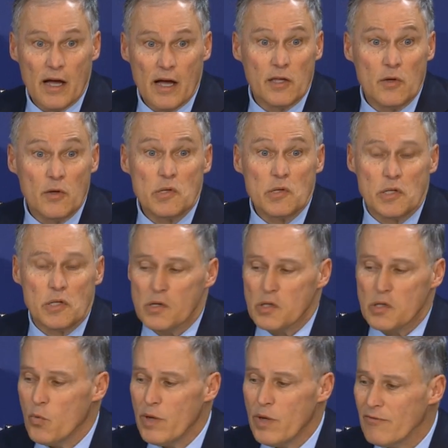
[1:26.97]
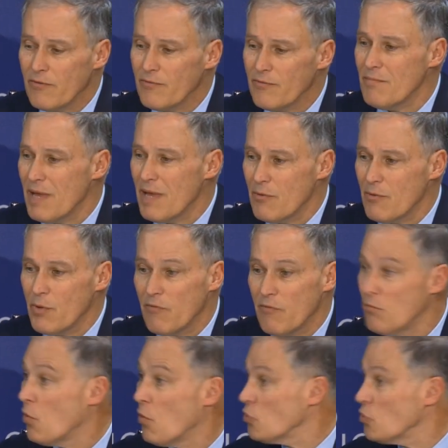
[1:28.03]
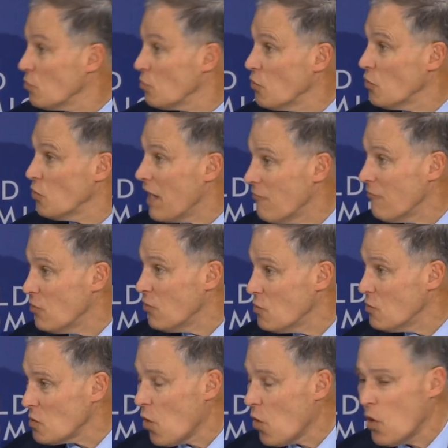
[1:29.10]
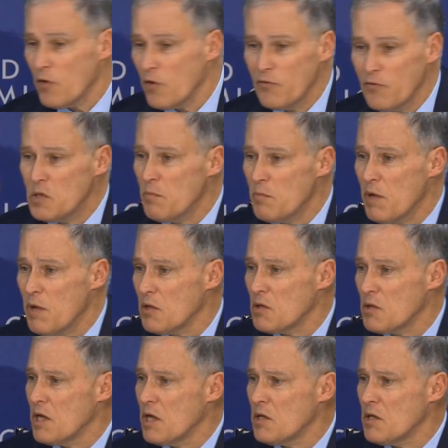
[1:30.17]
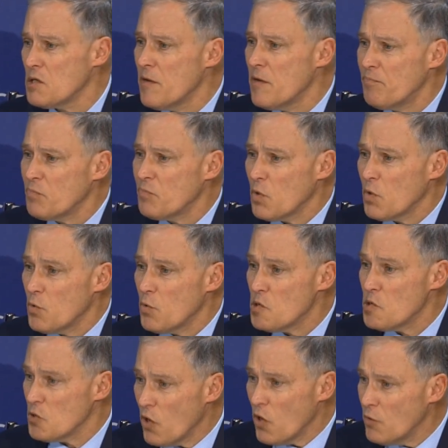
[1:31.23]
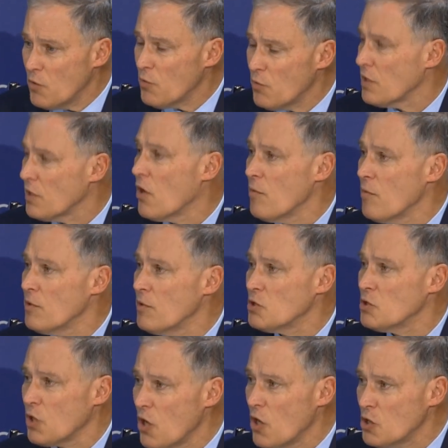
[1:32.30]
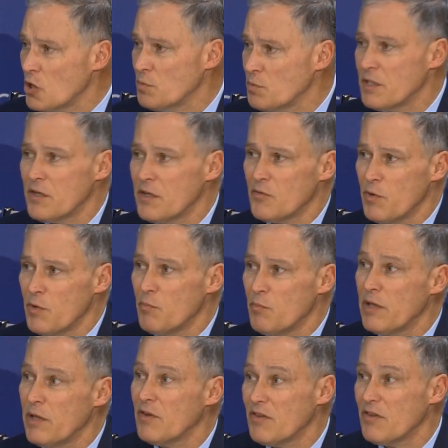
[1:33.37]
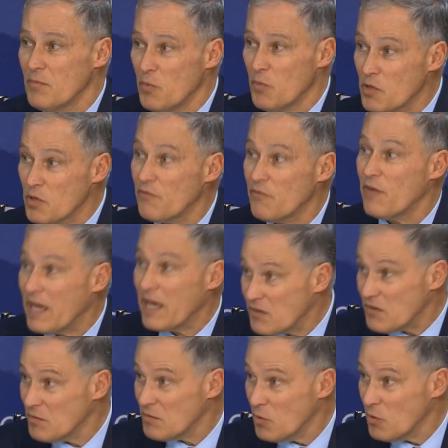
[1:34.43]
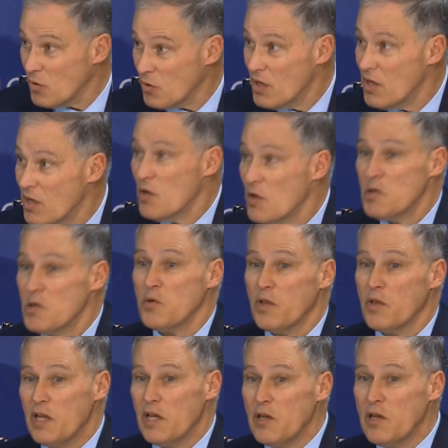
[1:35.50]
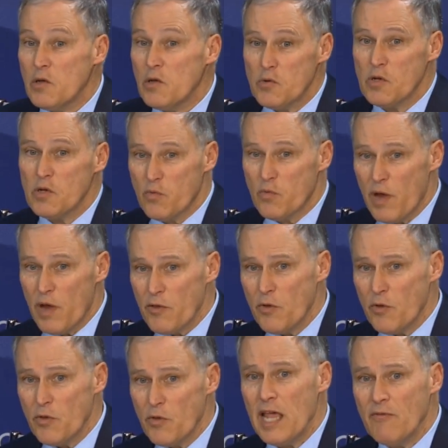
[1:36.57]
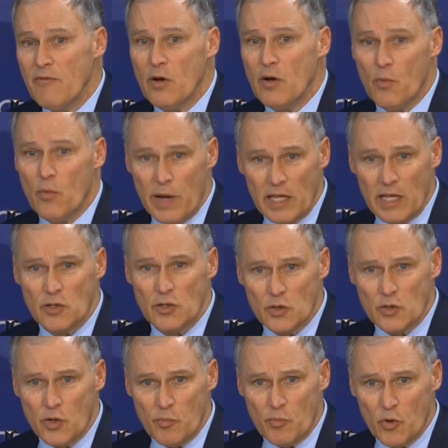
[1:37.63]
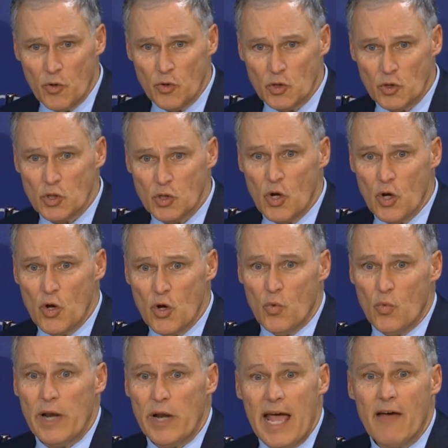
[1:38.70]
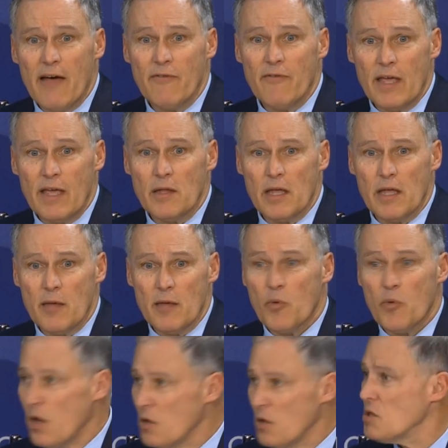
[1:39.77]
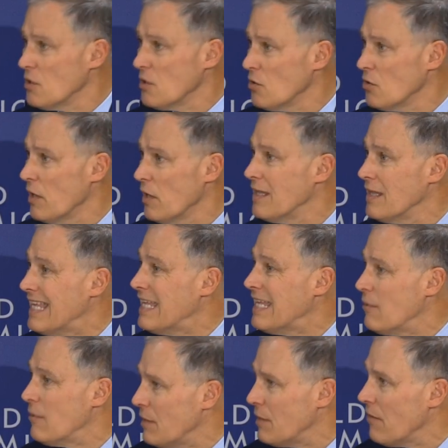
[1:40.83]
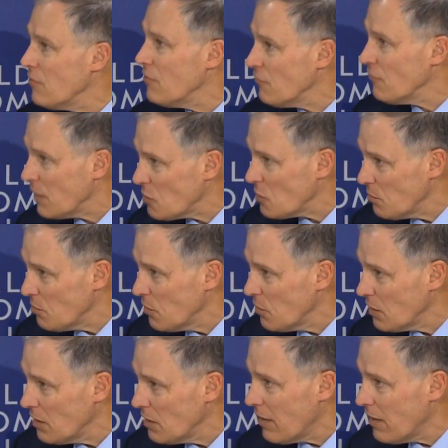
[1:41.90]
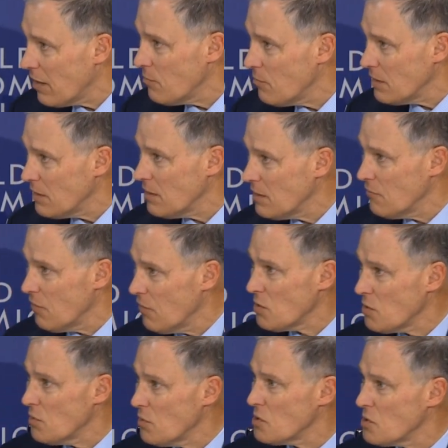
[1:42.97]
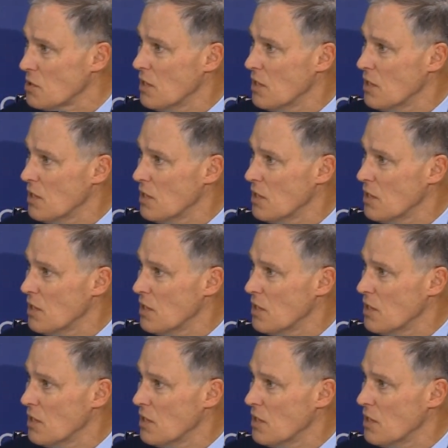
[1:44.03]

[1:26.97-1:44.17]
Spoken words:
usage. So we have multiple avenues. All of these make sense. We're starting with a carbon charge because we believe it's the most flexible, so that industries, rather than having a regulatory approach, would have a price signal, and then they would have the flexibility of how to make the investments